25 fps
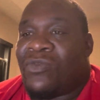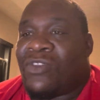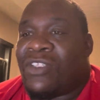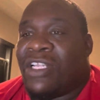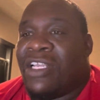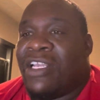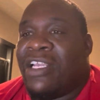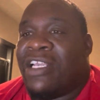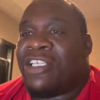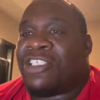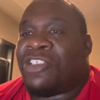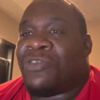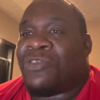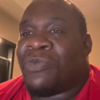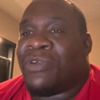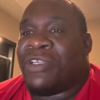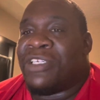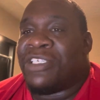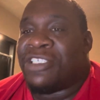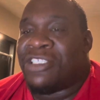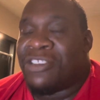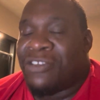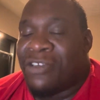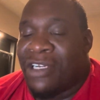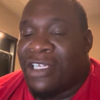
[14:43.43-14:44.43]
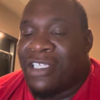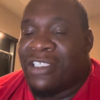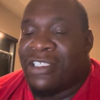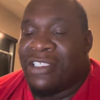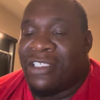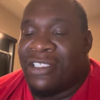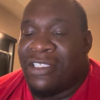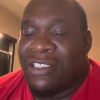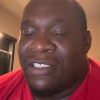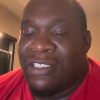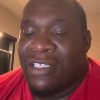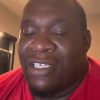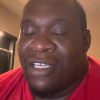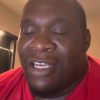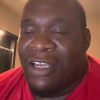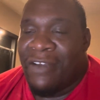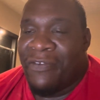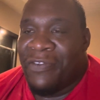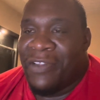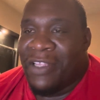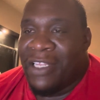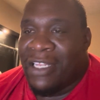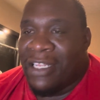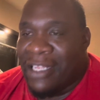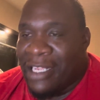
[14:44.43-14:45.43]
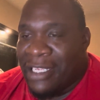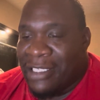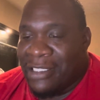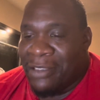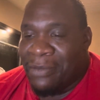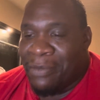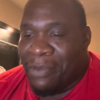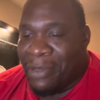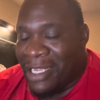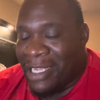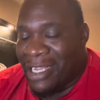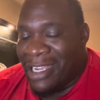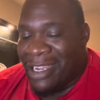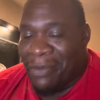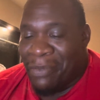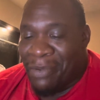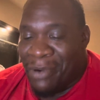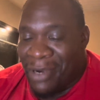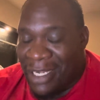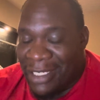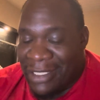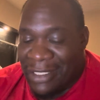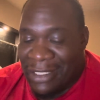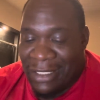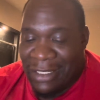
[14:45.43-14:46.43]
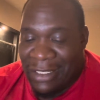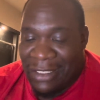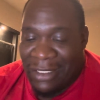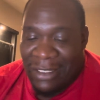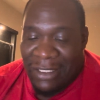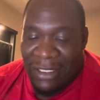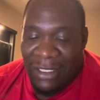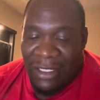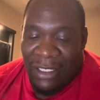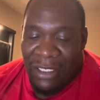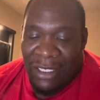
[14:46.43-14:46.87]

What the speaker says: is the restructuring of the lesson plan process.